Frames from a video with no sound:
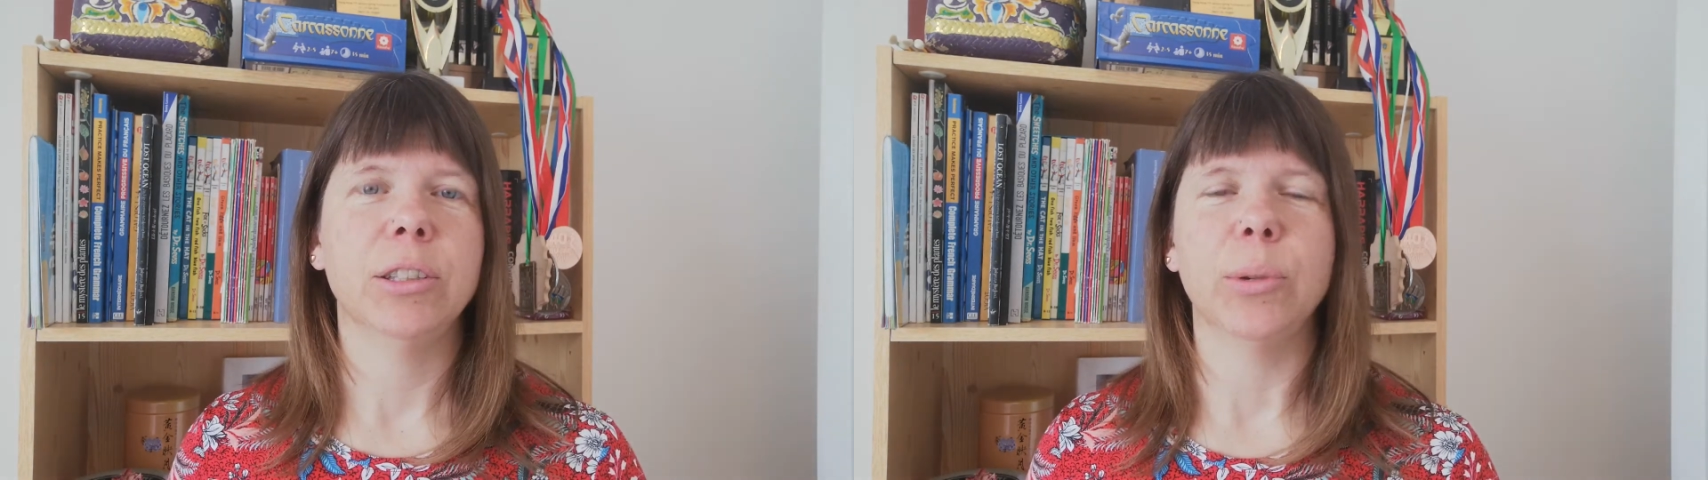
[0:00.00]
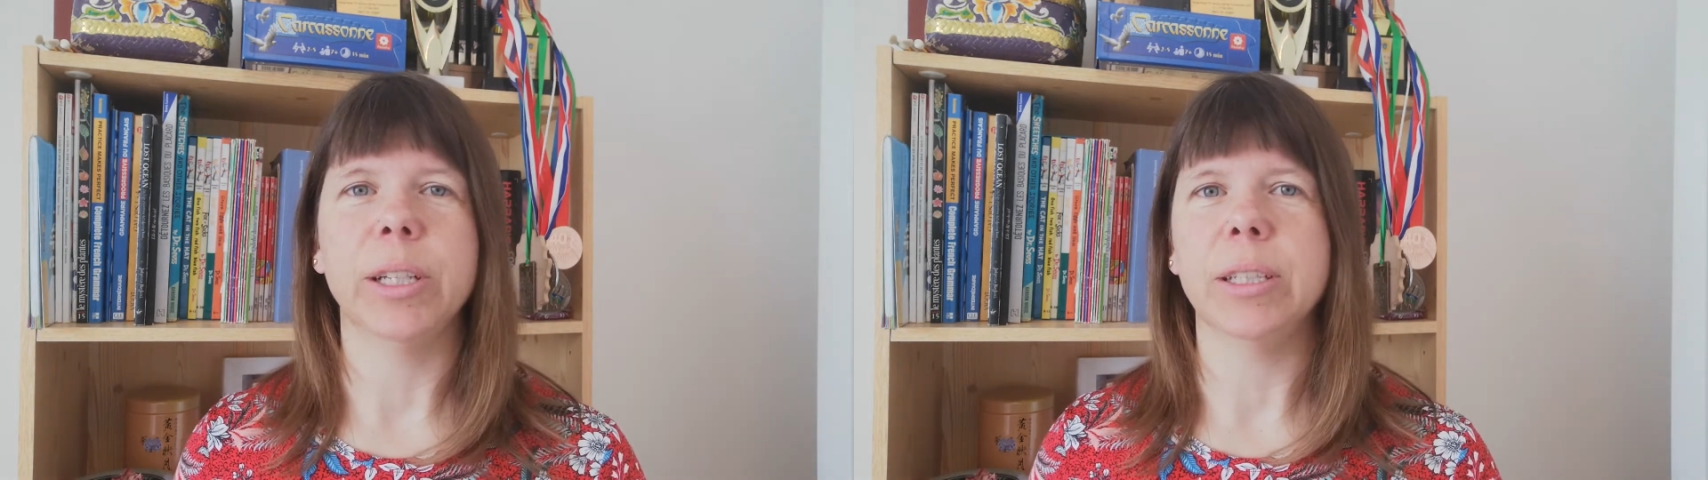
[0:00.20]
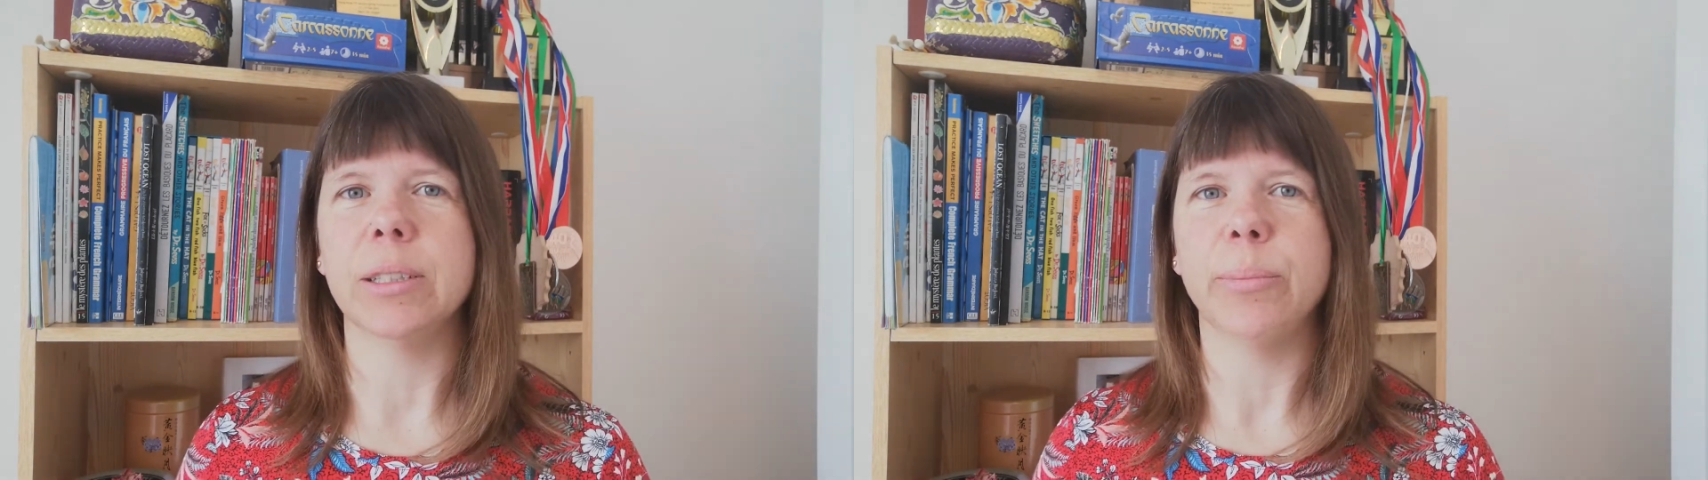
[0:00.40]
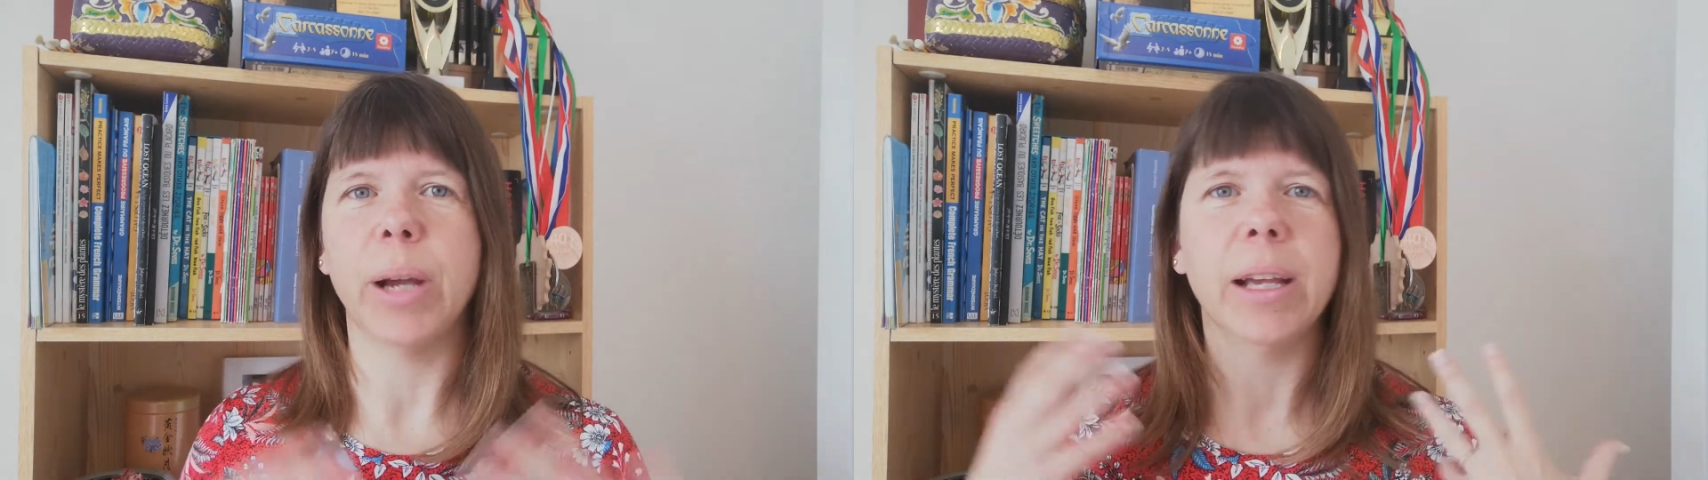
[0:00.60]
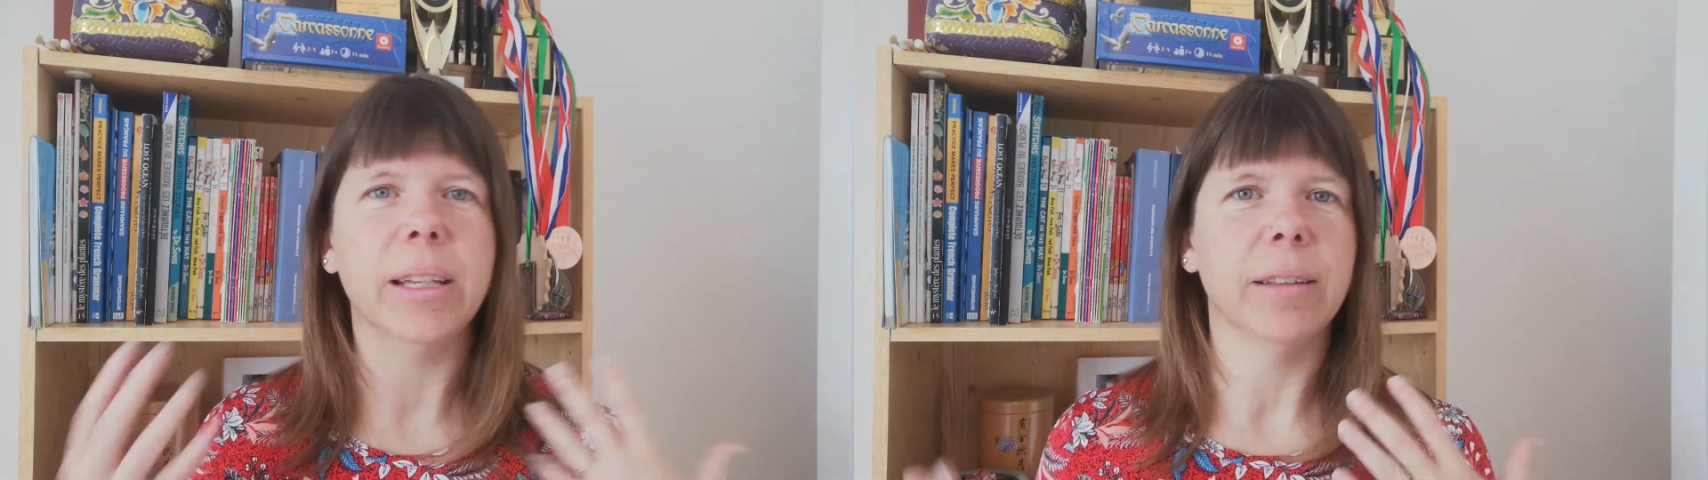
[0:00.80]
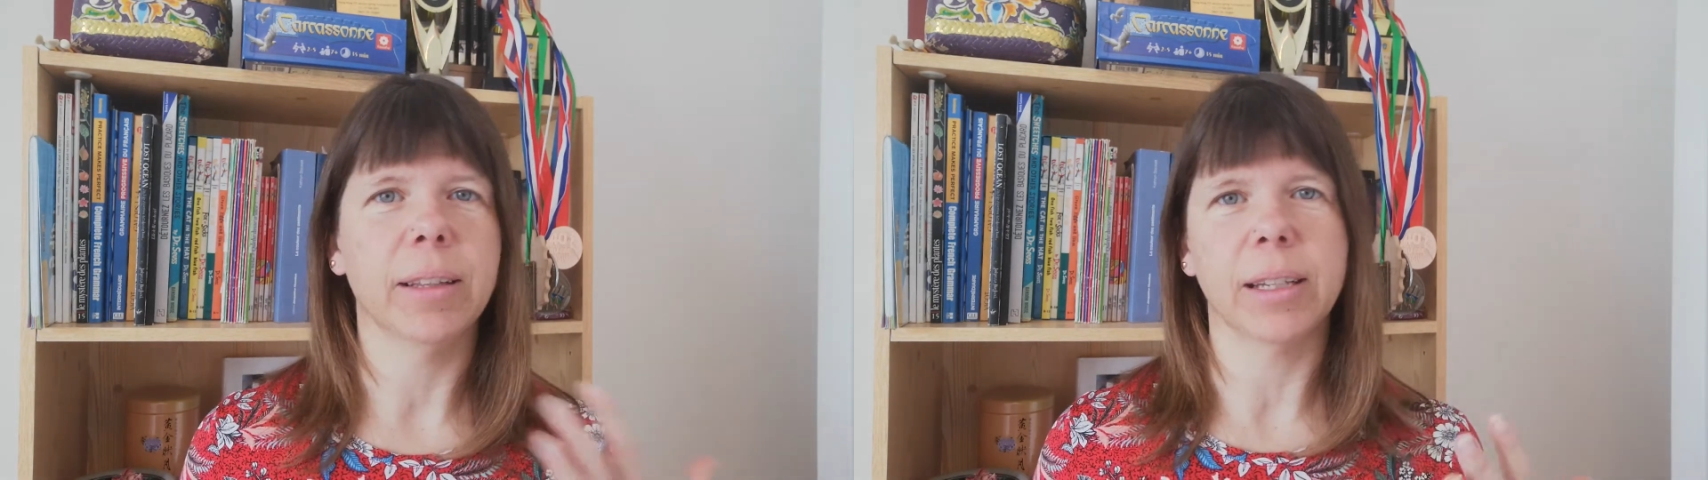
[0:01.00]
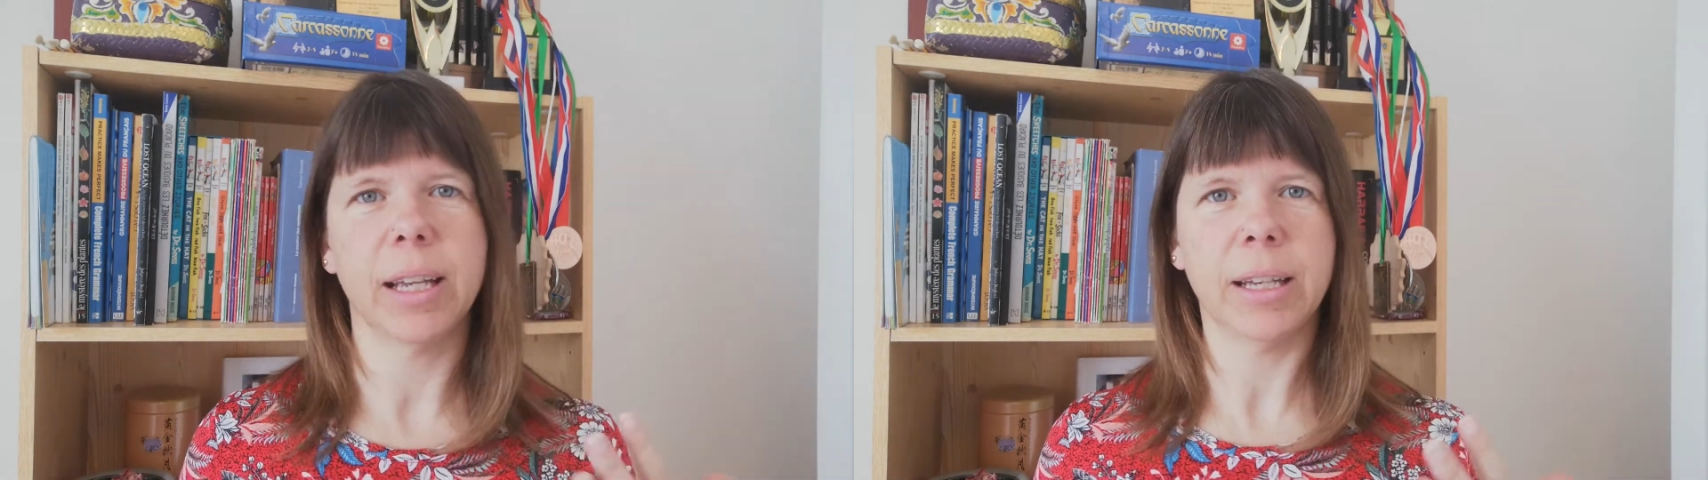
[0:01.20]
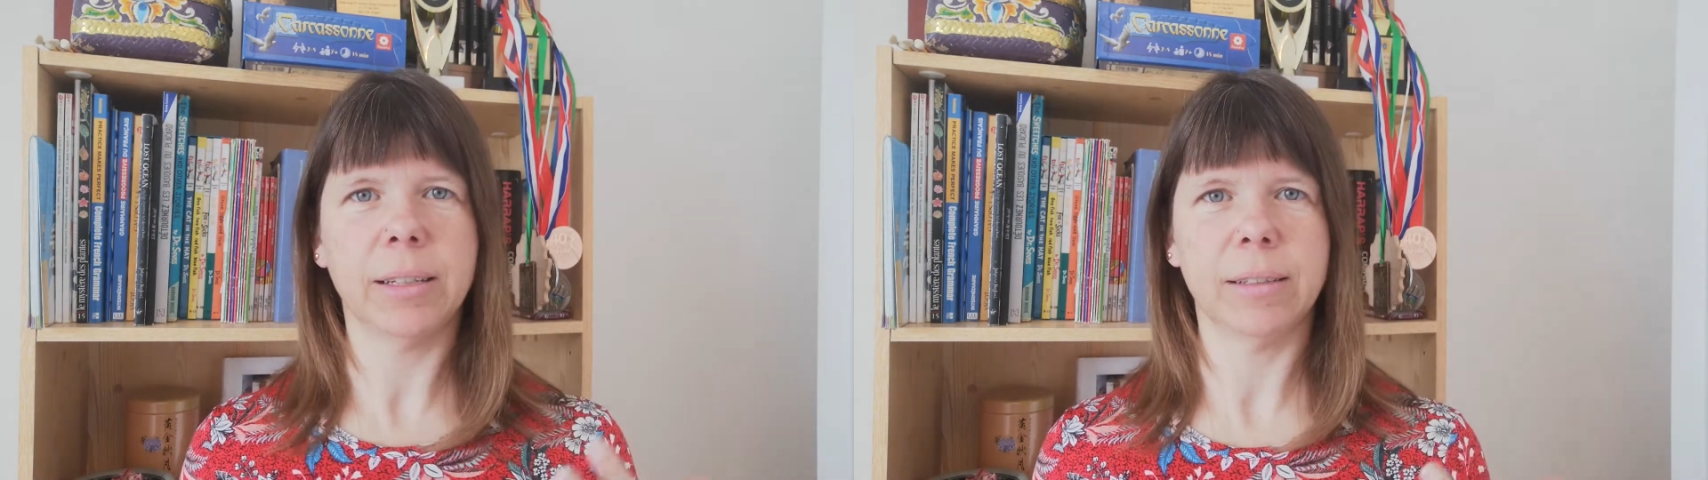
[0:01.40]
Do I need to buy anything
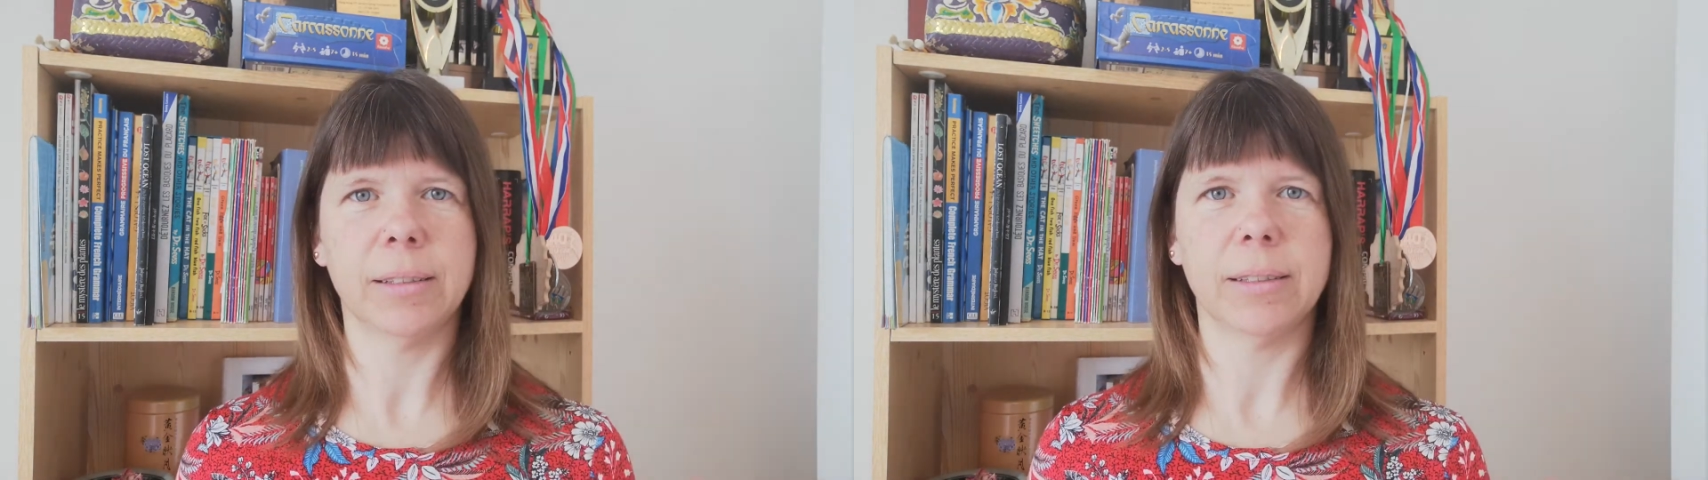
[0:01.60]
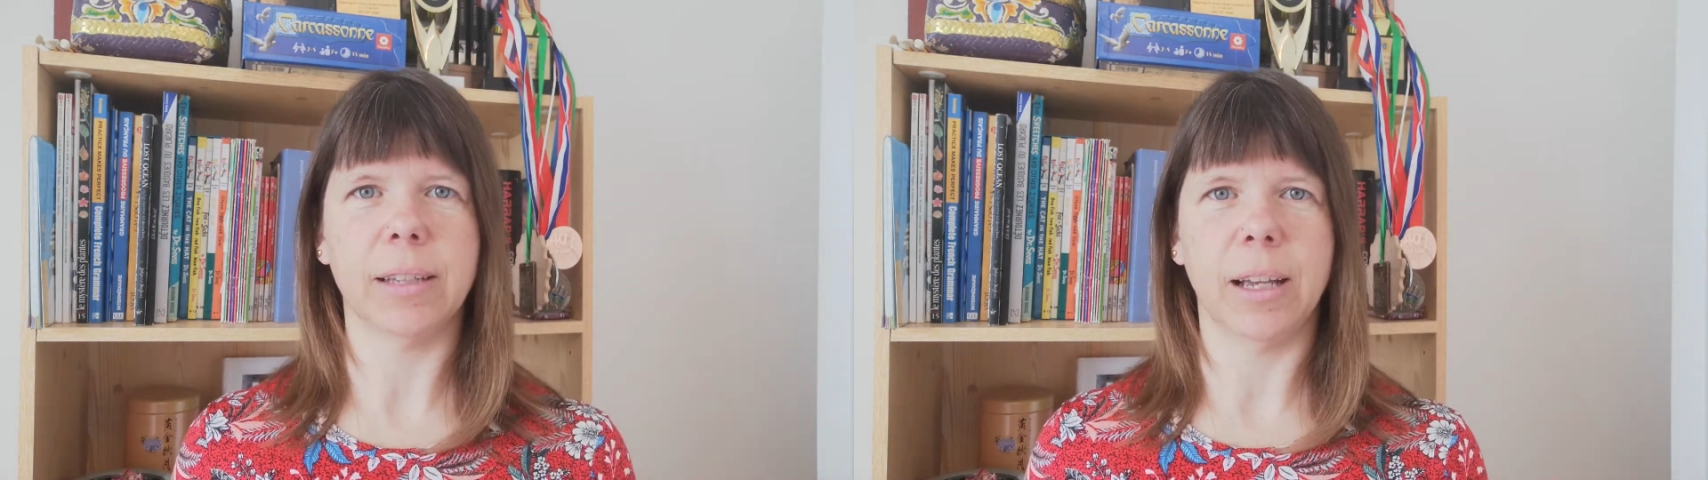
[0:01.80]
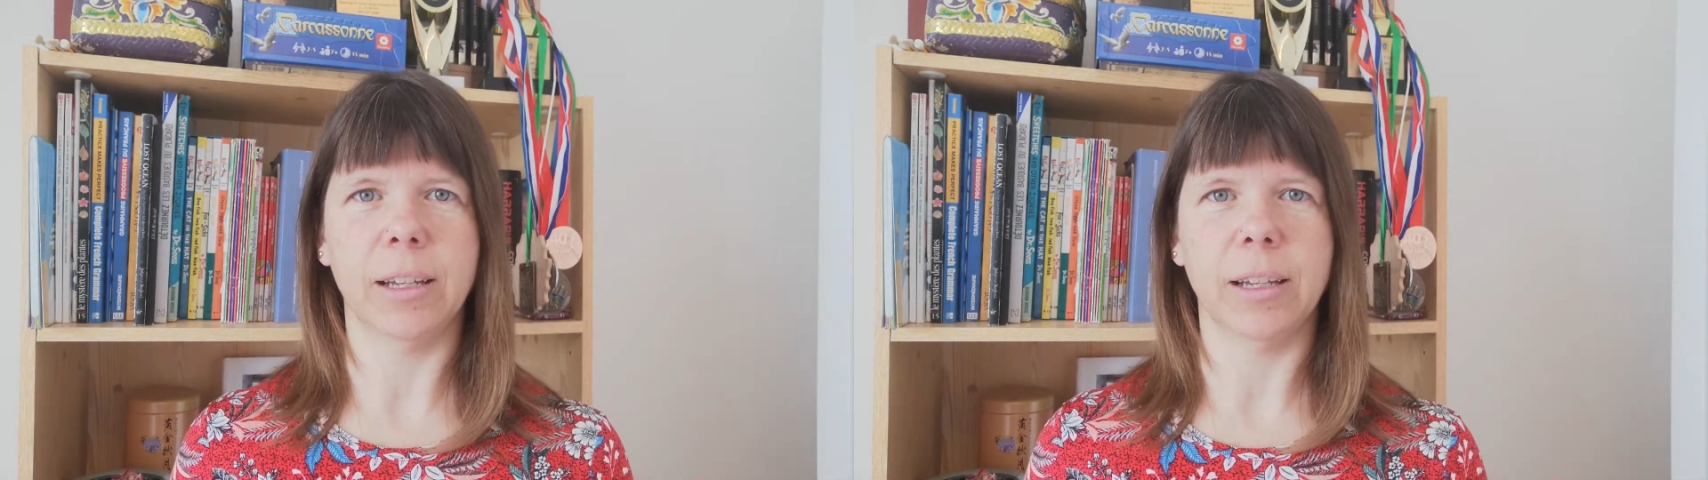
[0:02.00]
else?